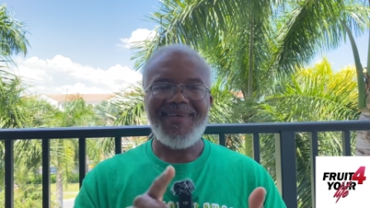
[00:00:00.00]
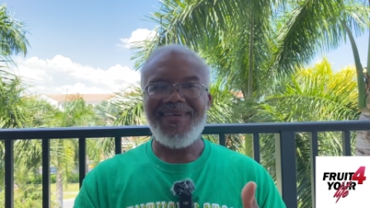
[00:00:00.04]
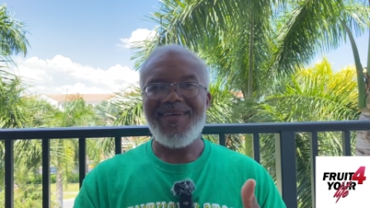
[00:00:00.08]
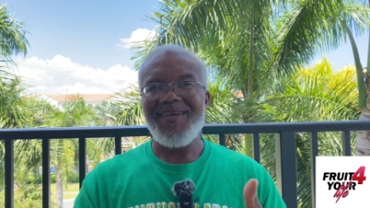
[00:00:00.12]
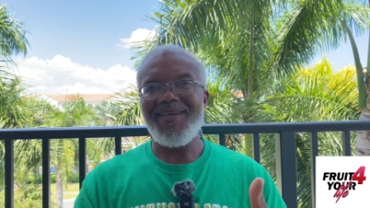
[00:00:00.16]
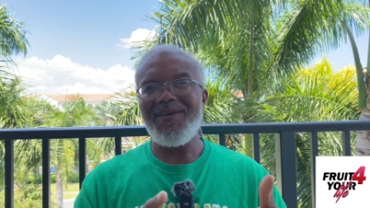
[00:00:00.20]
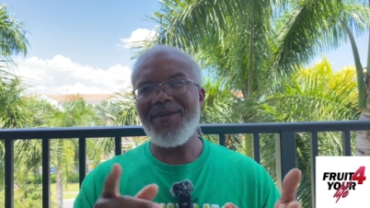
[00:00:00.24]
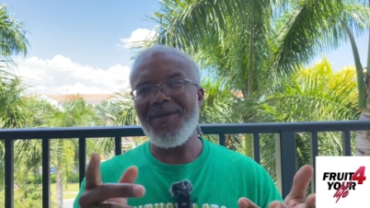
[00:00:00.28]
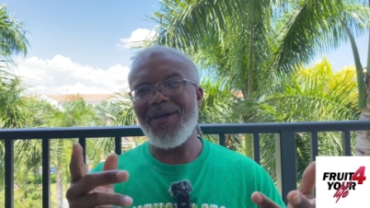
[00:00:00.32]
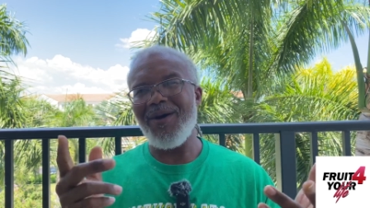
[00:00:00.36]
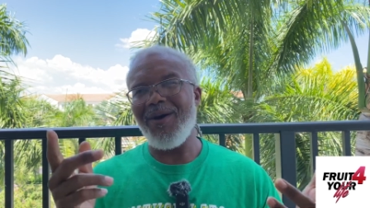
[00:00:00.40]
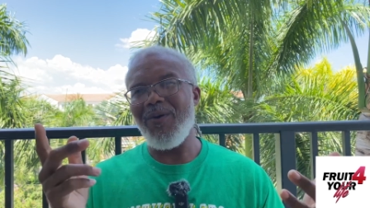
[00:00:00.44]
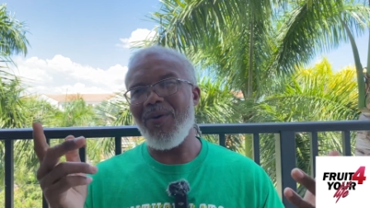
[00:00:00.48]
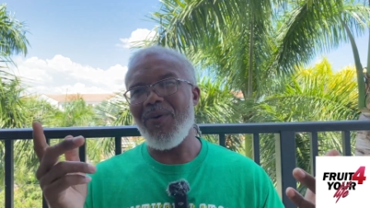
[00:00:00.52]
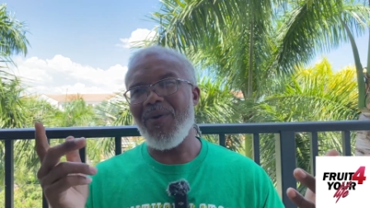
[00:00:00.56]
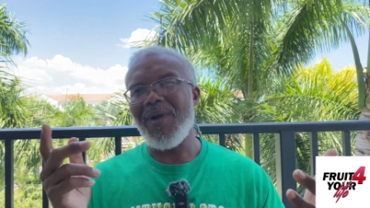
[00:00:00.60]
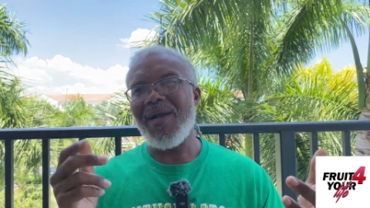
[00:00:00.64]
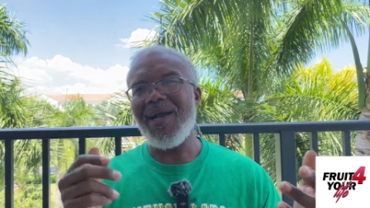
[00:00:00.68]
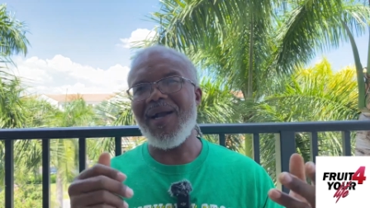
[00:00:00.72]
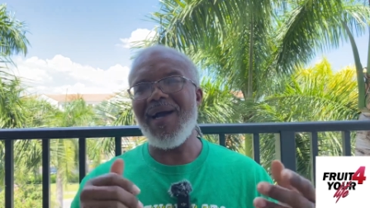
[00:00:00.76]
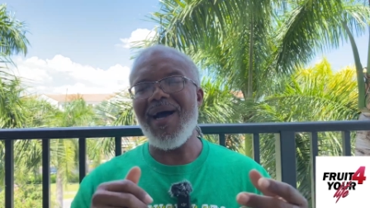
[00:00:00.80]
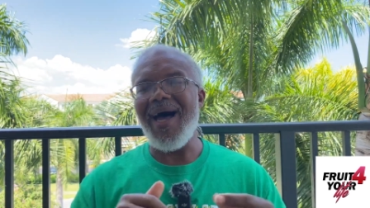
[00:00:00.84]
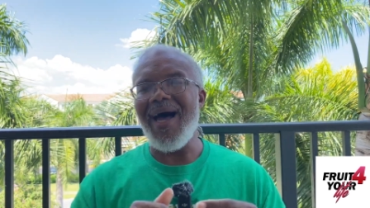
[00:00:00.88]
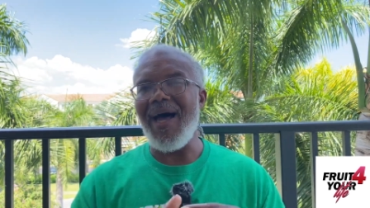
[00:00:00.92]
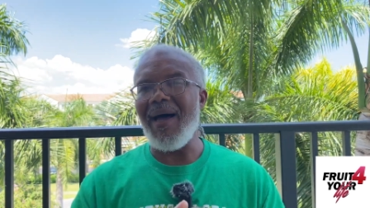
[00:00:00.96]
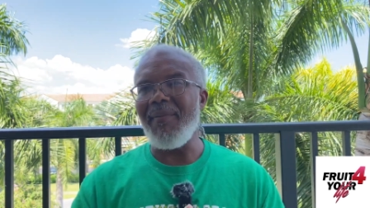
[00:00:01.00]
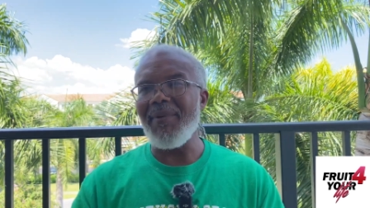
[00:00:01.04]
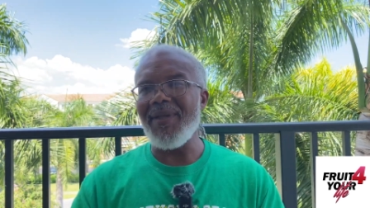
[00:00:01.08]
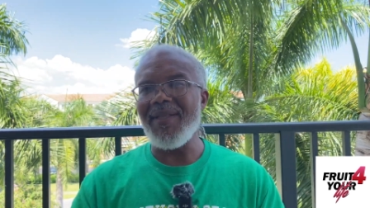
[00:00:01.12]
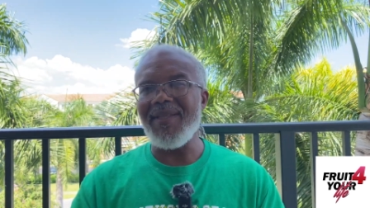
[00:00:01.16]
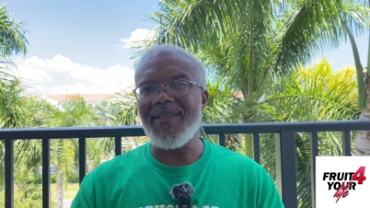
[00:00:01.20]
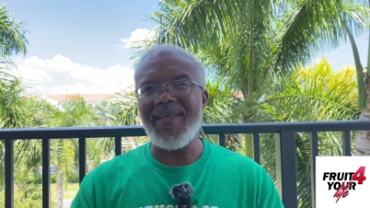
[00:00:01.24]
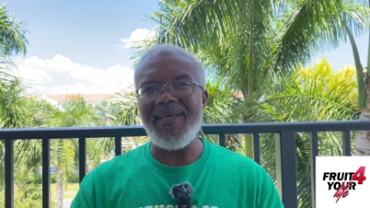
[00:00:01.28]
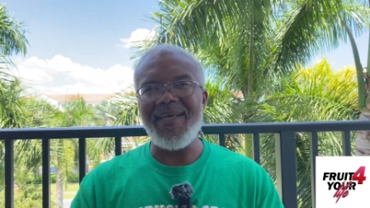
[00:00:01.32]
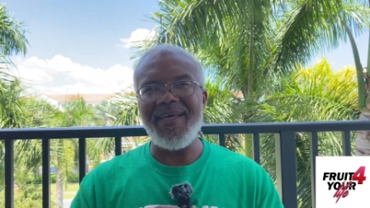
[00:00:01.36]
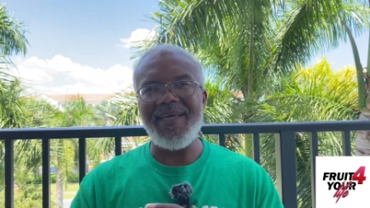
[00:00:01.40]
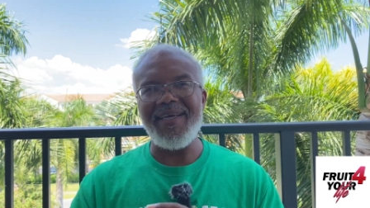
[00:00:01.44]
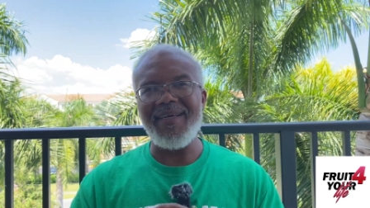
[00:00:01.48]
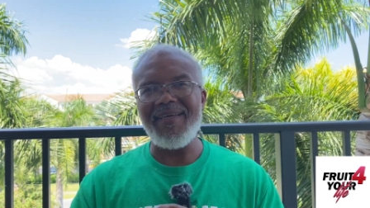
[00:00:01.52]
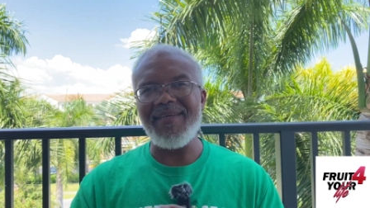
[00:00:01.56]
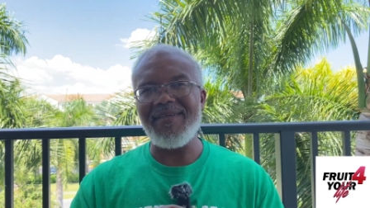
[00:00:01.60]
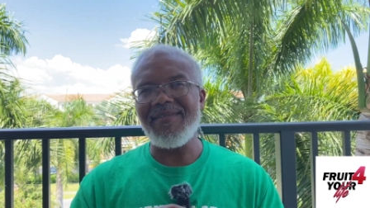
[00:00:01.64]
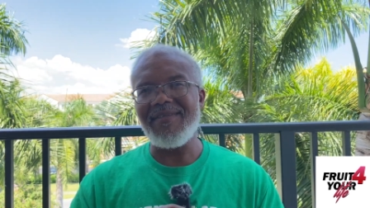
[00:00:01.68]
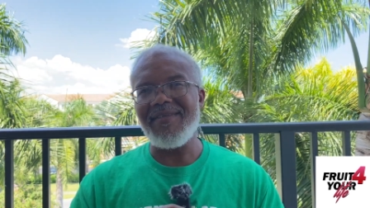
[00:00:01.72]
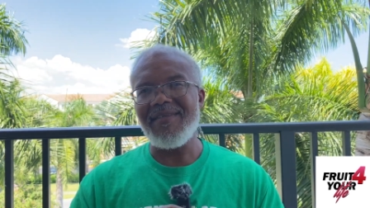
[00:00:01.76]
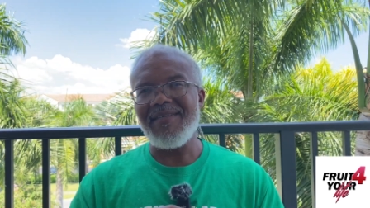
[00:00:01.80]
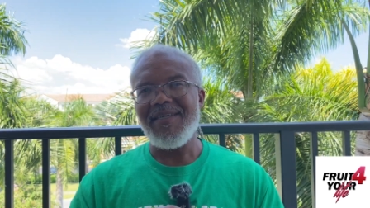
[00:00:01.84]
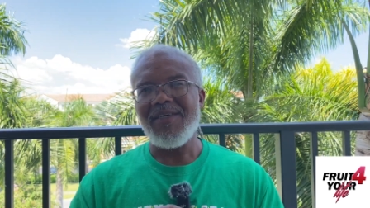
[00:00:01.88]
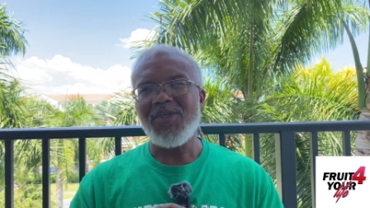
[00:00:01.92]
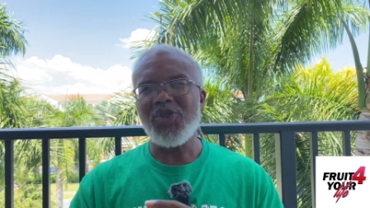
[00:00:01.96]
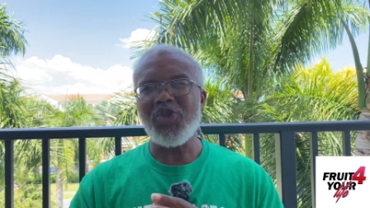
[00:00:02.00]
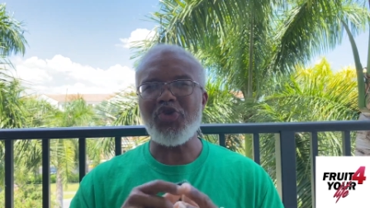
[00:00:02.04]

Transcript: you know, common things,